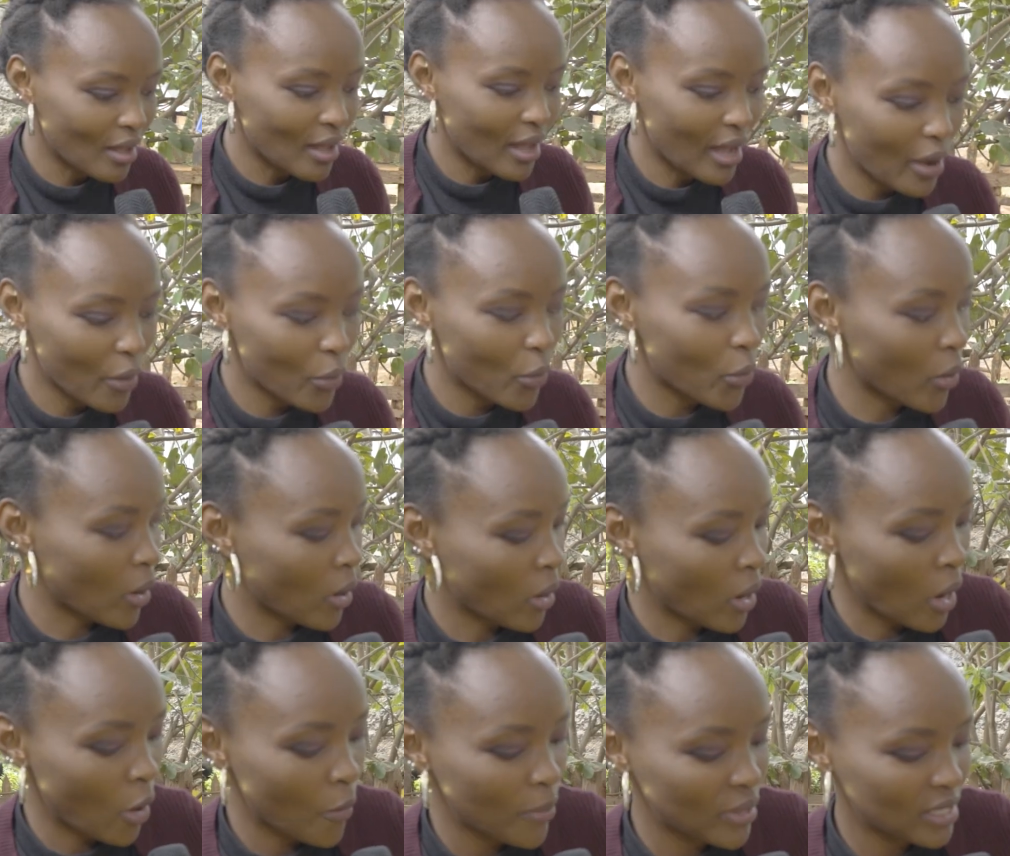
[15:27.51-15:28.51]

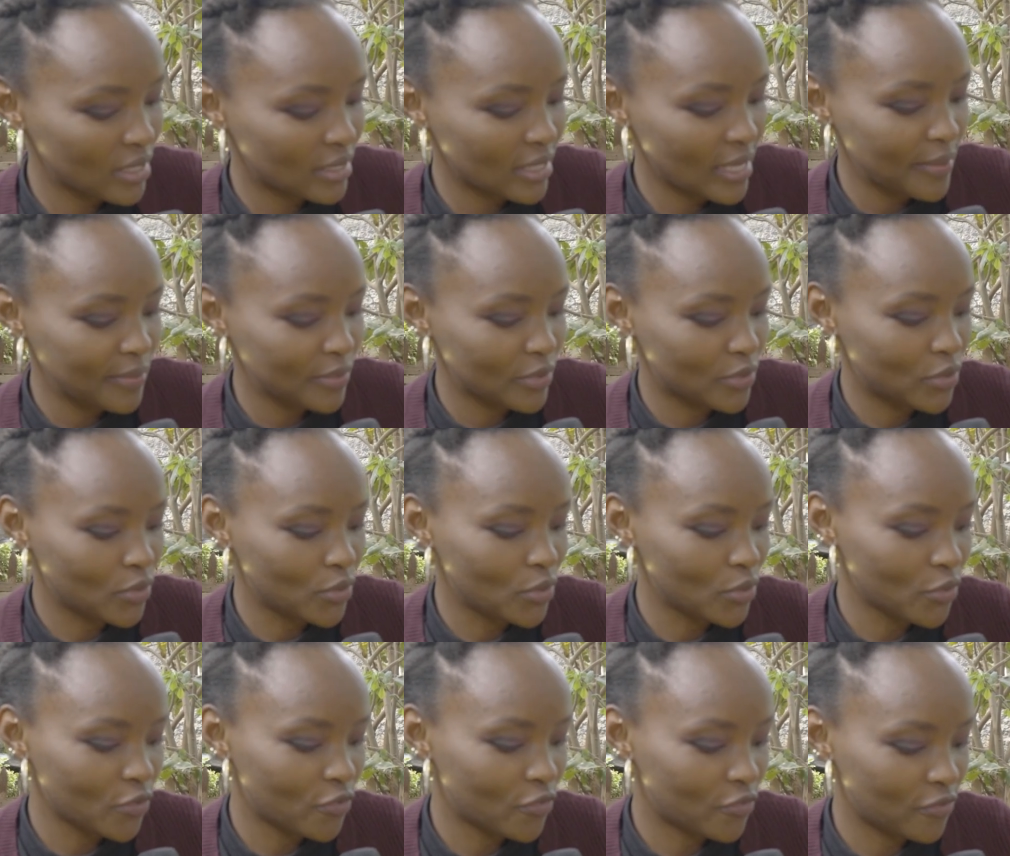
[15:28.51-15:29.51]
How many times do
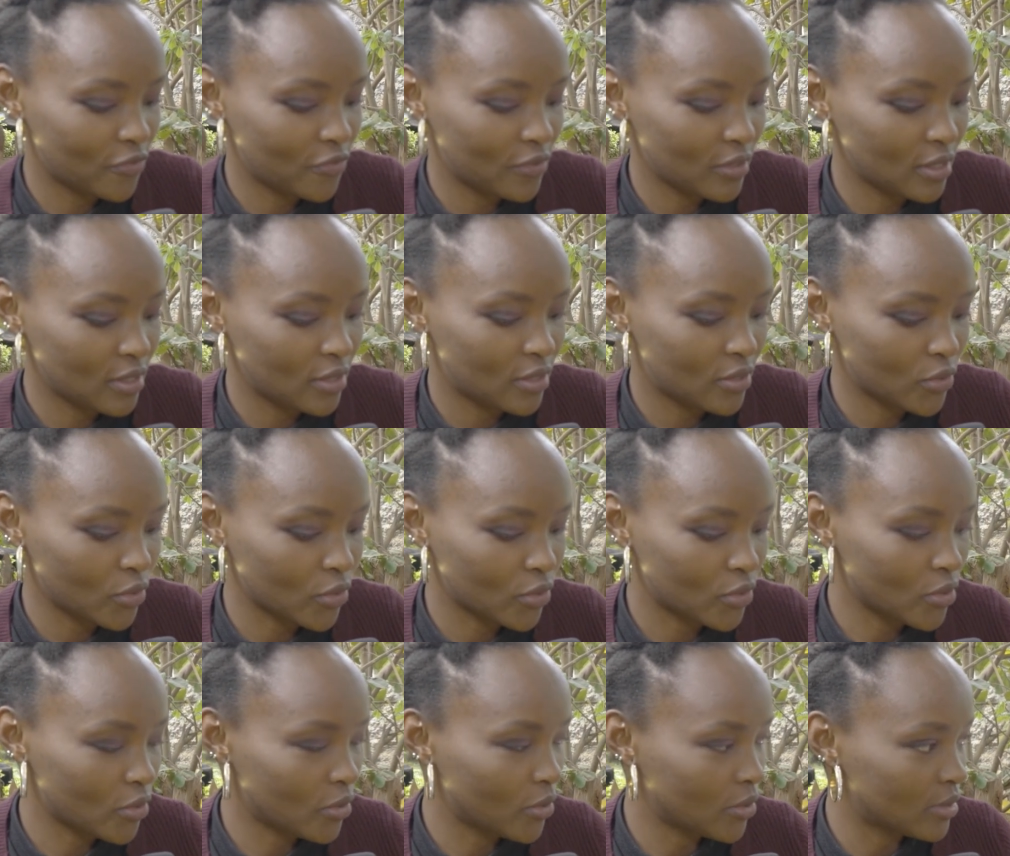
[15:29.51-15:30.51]
you feed your
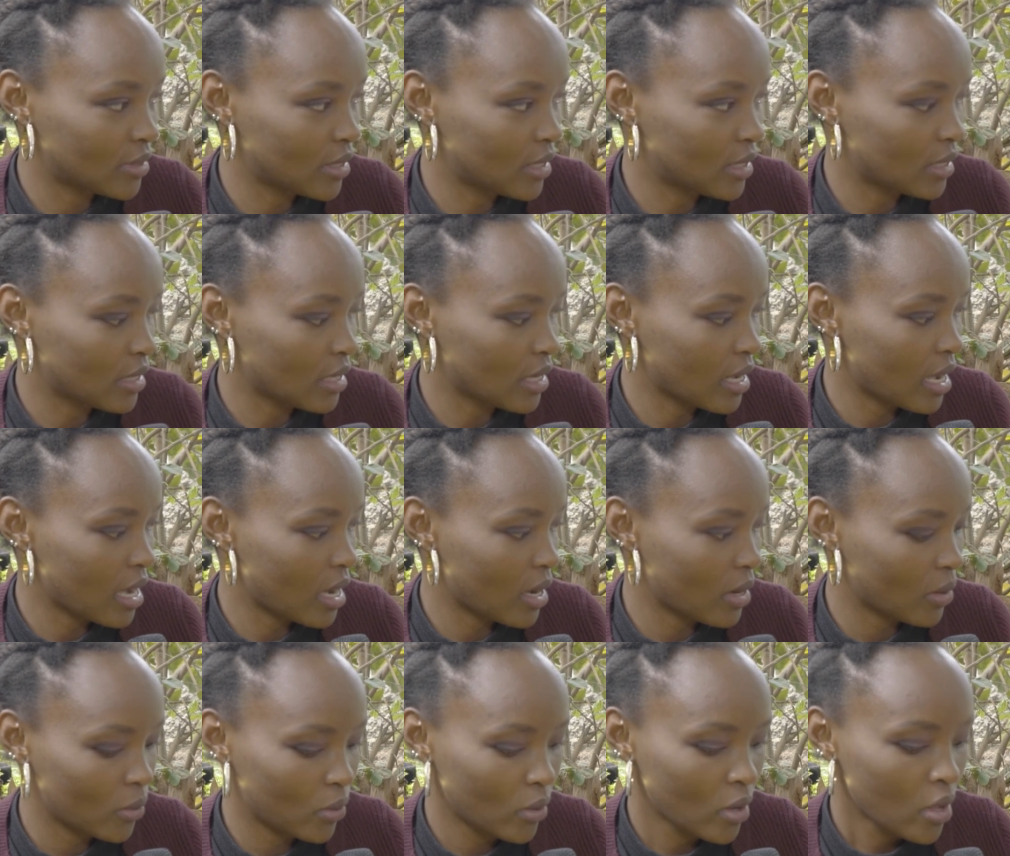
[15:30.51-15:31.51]
dogs, and
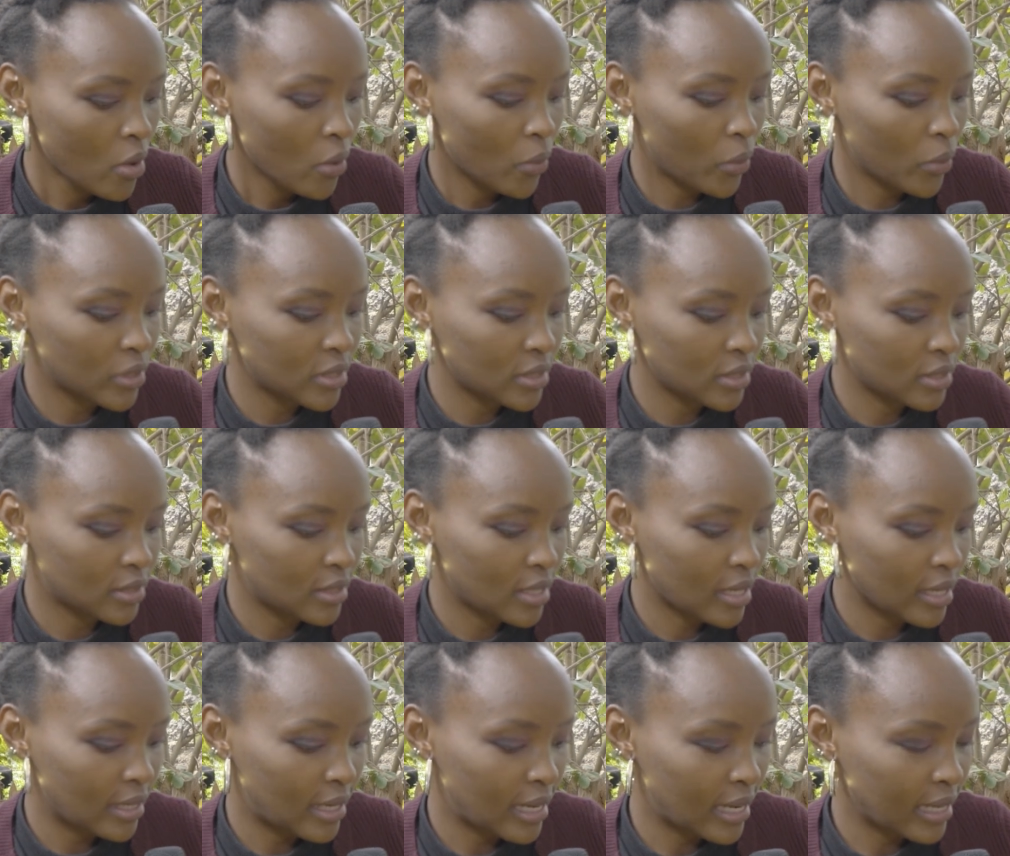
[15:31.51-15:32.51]
what is
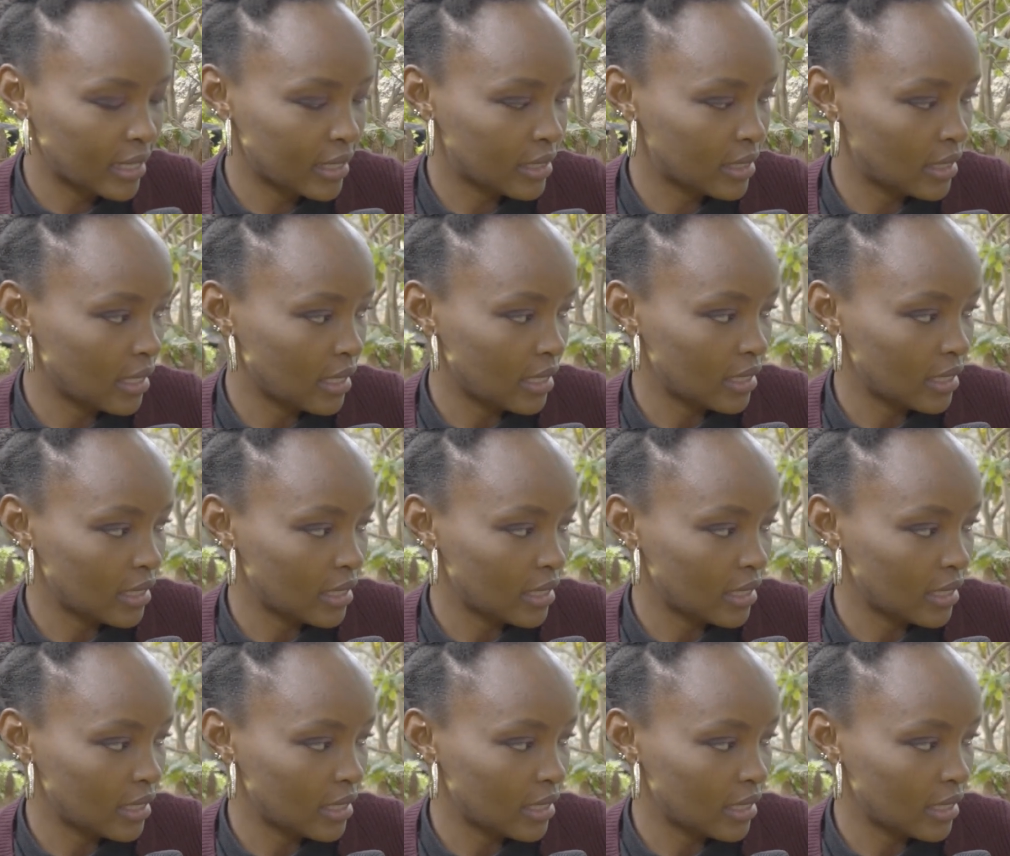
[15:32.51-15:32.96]
their diet